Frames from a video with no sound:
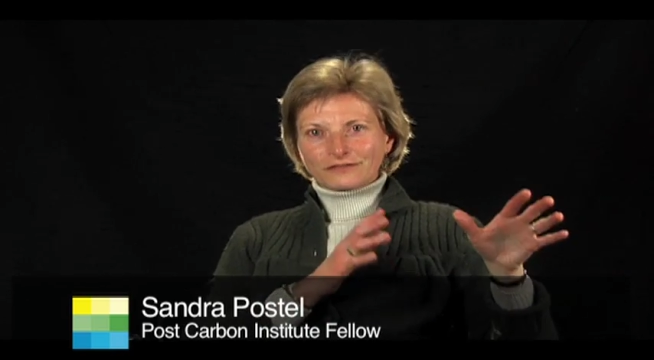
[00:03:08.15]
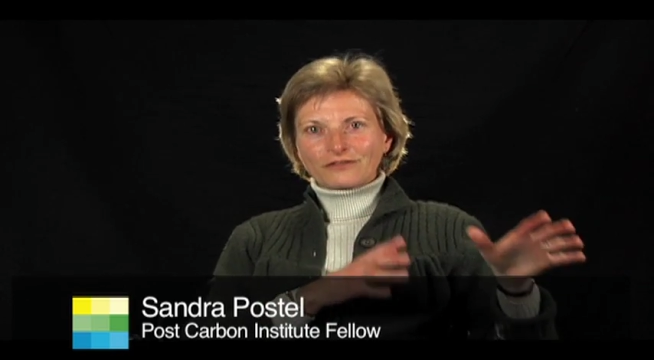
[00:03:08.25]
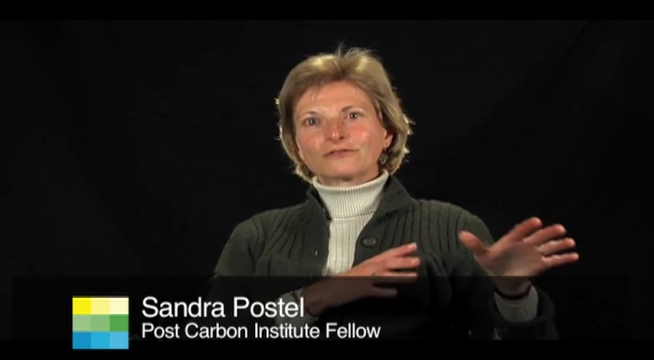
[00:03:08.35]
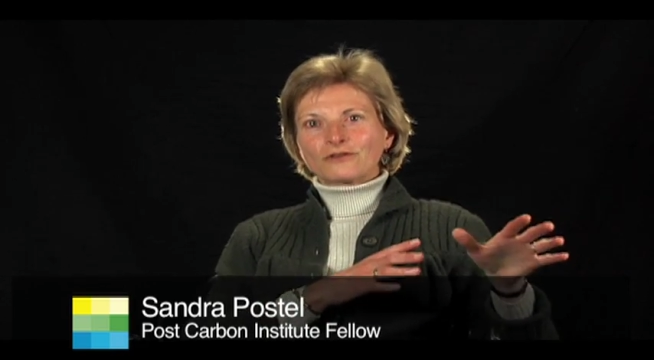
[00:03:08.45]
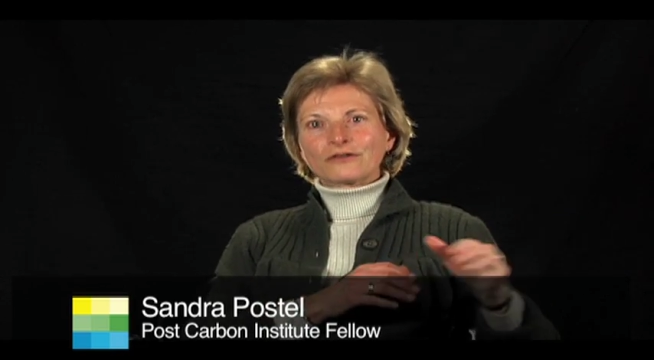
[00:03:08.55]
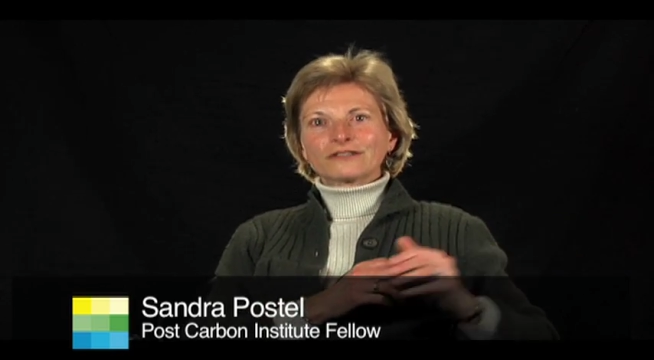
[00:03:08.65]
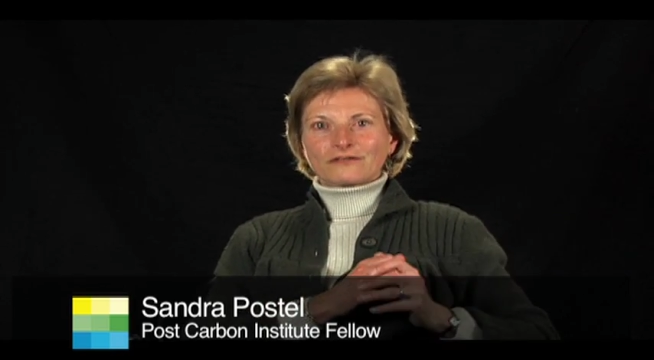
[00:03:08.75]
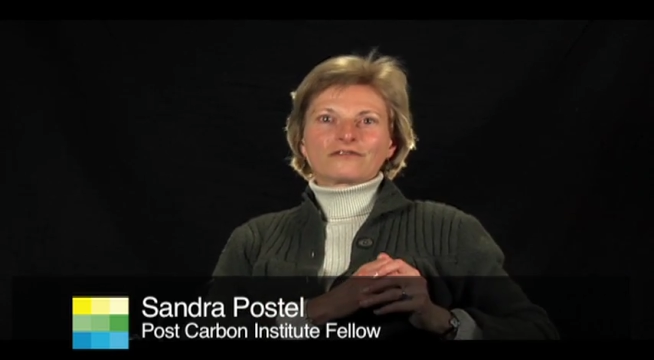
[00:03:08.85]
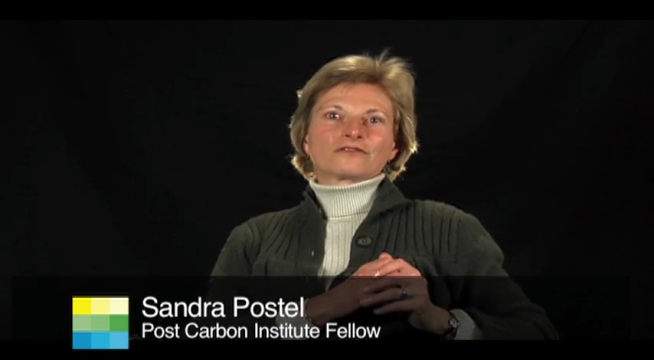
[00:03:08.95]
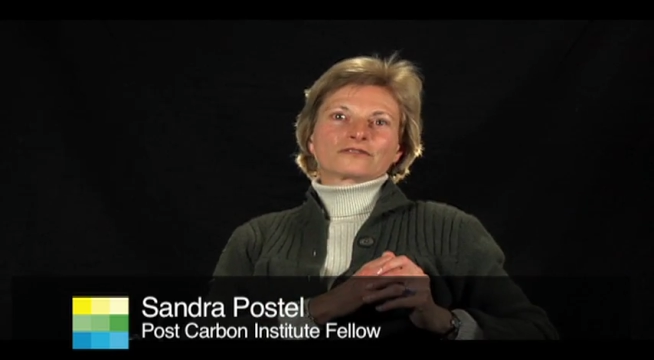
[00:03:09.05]
to the growing
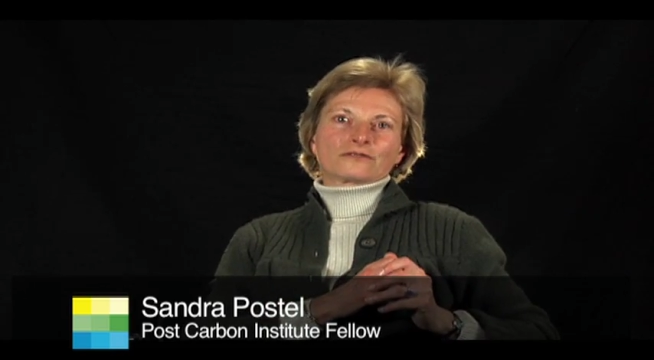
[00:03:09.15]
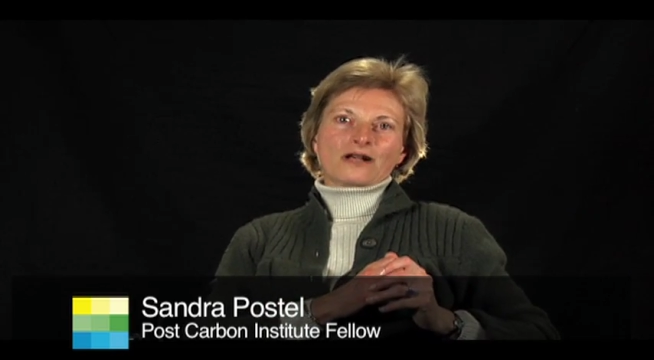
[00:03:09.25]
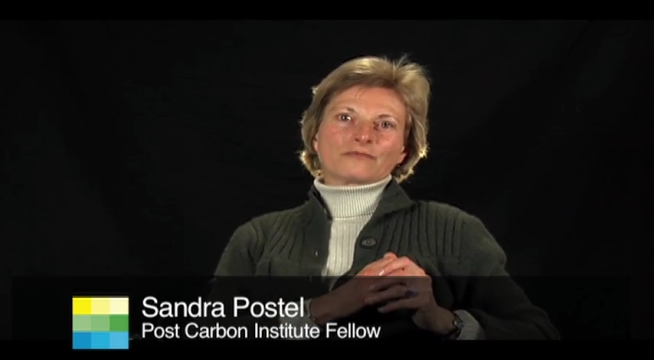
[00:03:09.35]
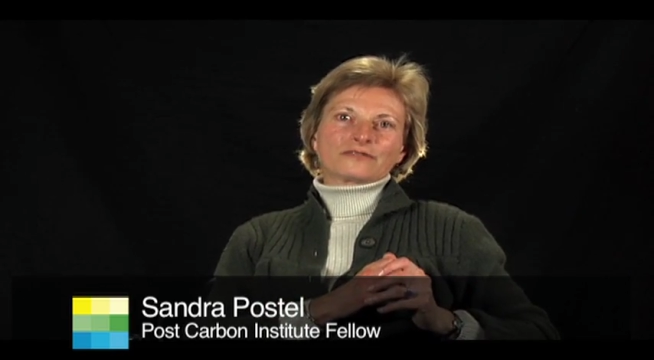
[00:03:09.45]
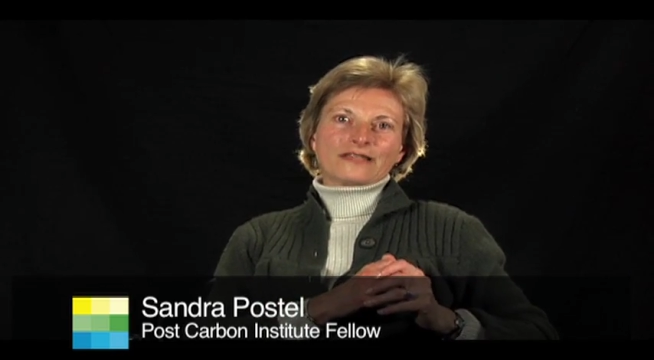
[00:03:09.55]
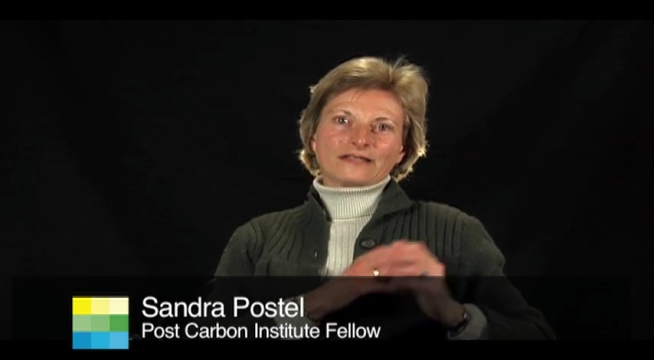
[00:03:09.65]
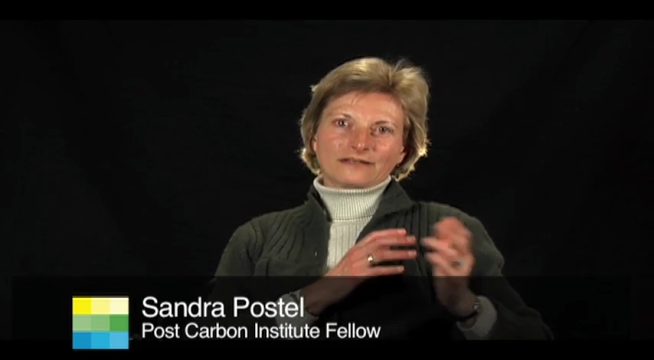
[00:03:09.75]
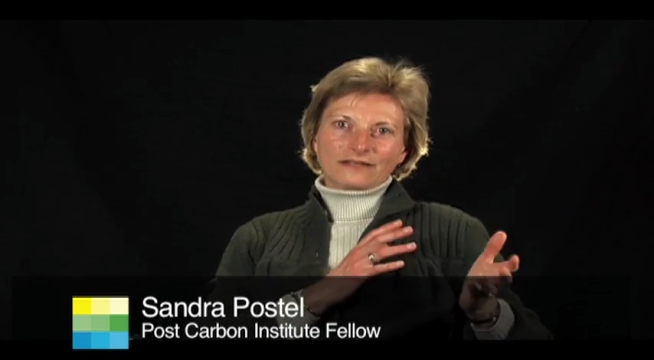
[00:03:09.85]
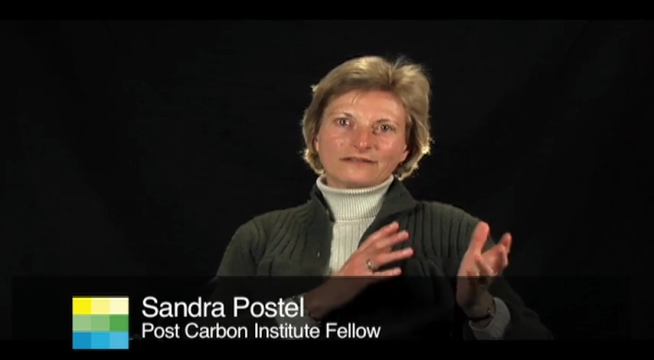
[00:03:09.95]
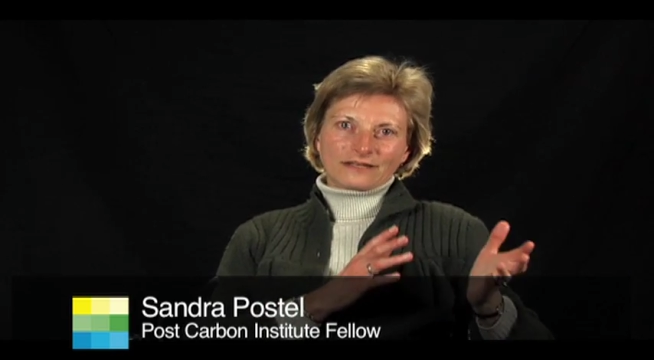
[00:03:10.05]
of those crops
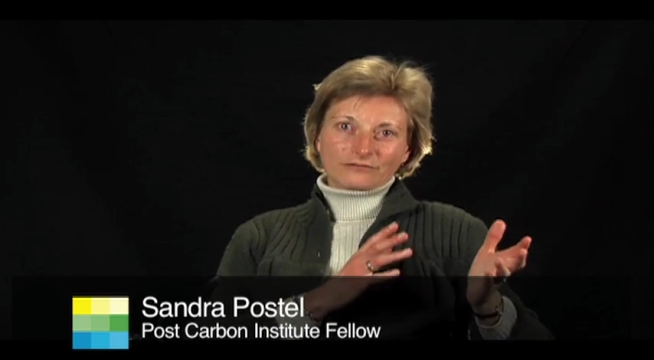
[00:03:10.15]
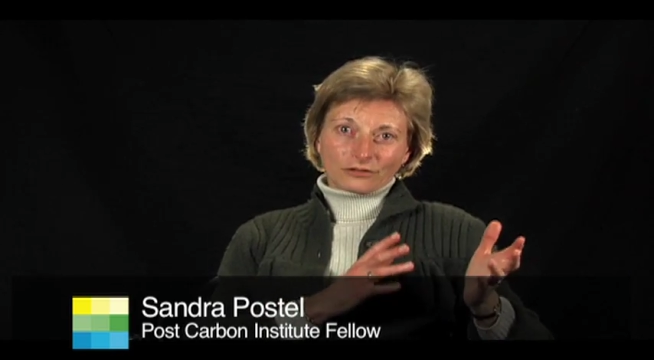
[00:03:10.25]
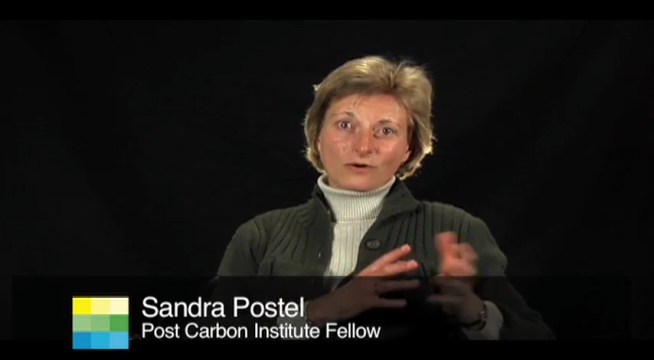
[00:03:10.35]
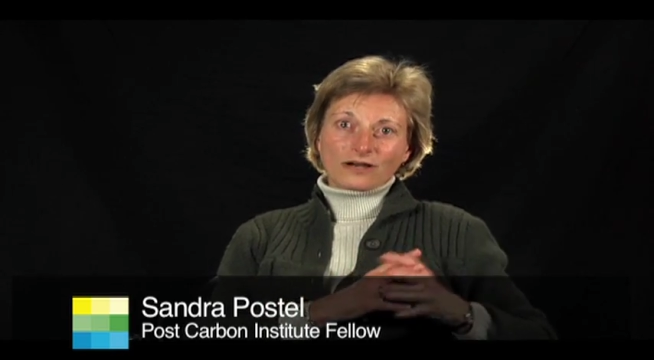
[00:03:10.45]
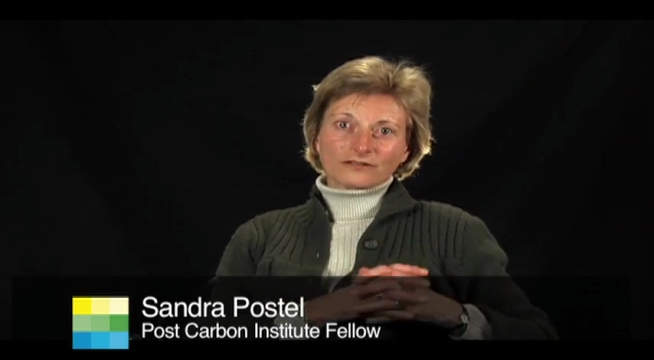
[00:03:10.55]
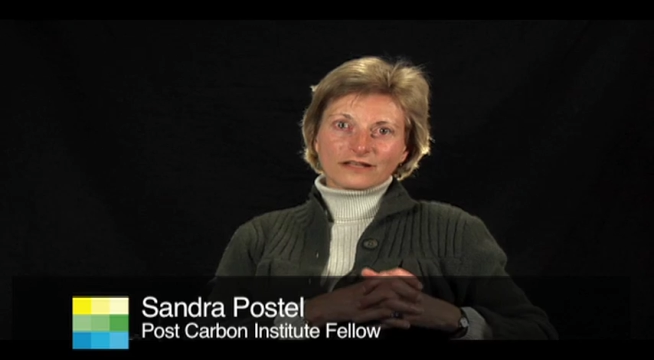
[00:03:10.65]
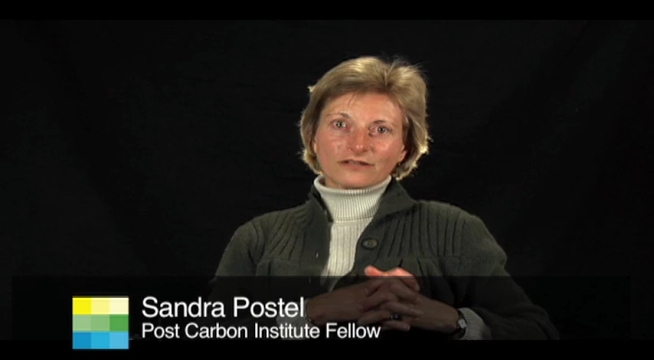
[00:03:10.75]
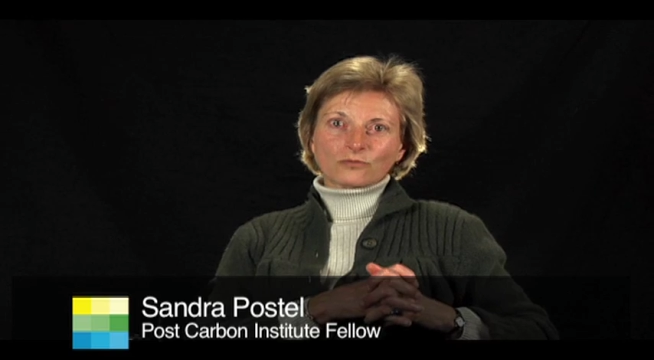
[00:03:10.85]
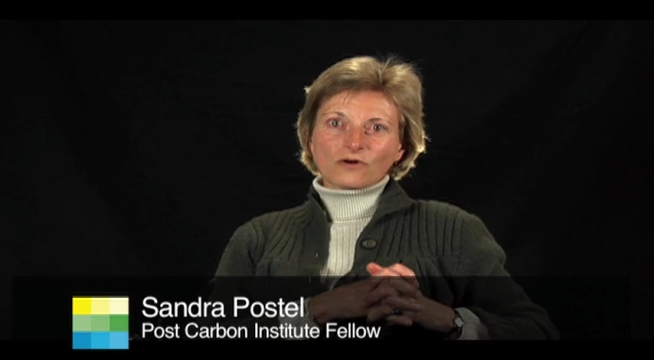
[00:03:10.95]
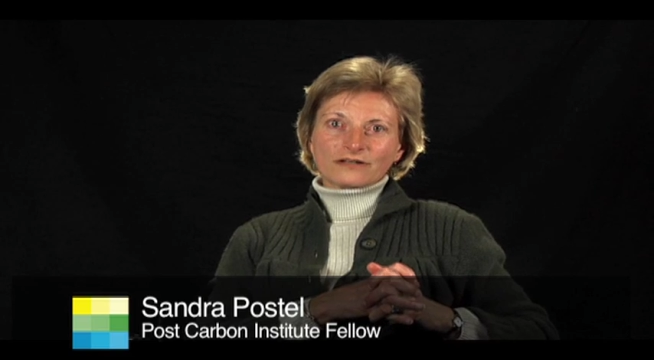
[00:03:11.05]
that requires
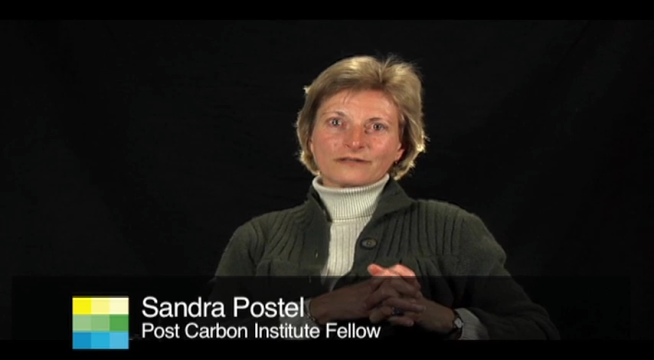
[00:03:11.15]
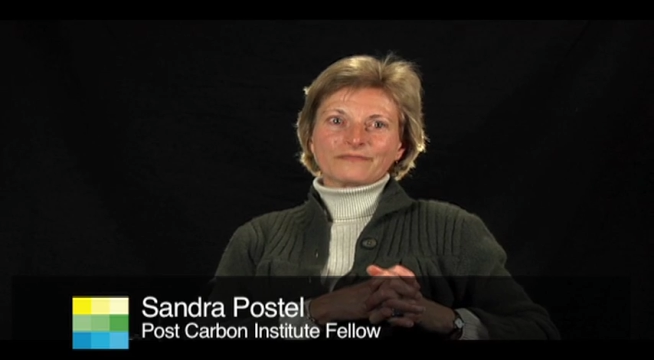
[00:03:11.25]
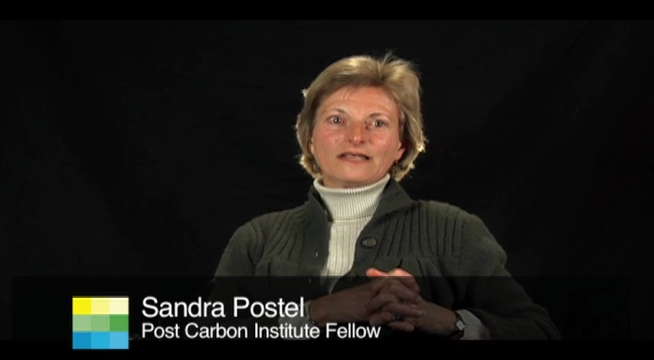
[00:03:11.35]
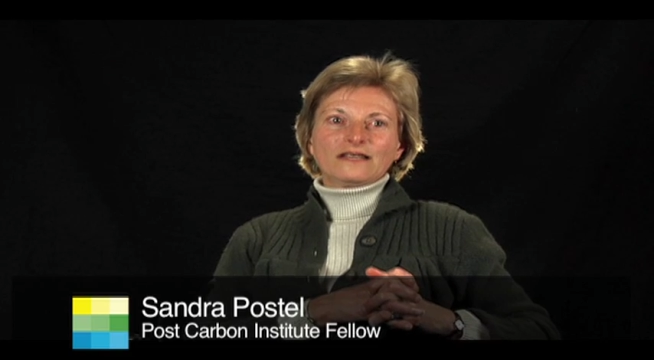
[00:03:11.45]
less water.